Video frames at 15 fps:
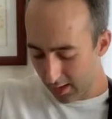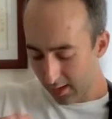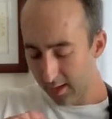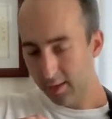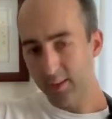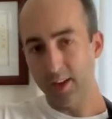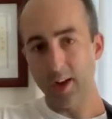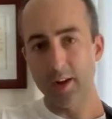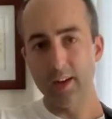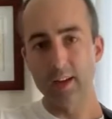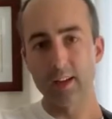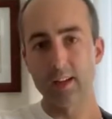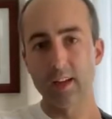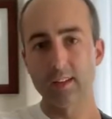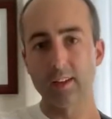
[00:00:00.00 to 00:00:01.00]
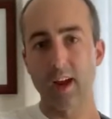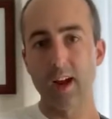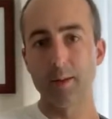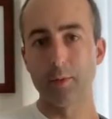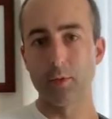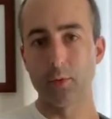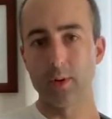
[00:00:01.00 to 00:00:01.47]
this is how I can get to
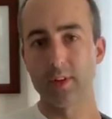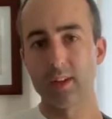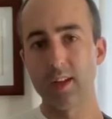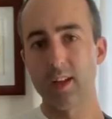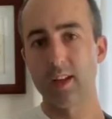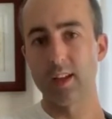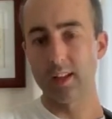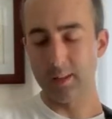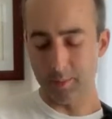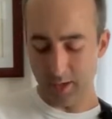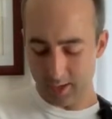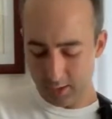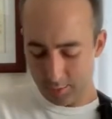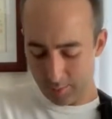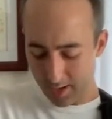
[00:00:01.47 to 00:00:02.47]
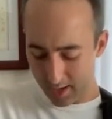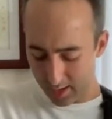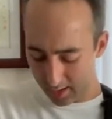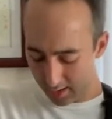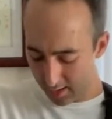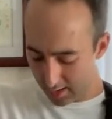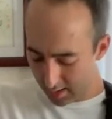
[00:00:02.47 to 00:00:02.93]
items quickly. I can get to my notepad,